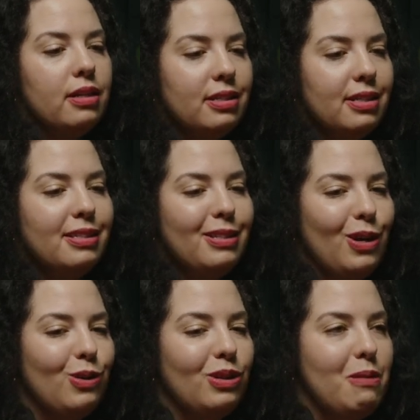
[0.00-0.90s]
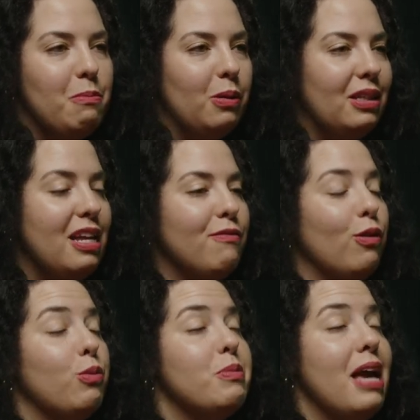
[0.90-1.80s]
necessarily believe,
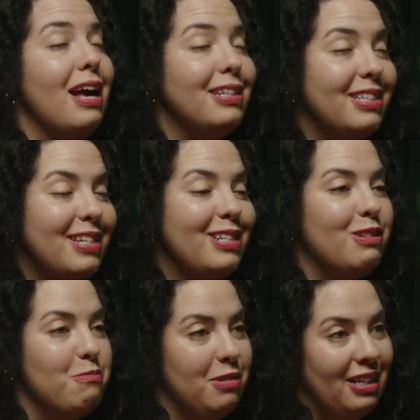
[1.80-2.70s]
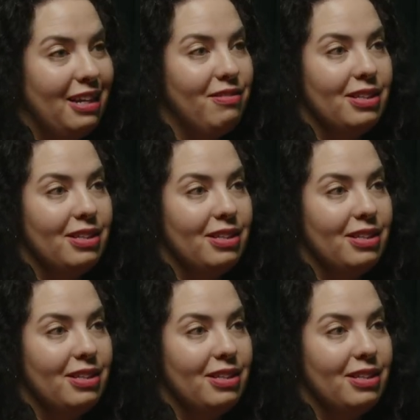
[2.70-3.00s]
or would be hesitant to believe,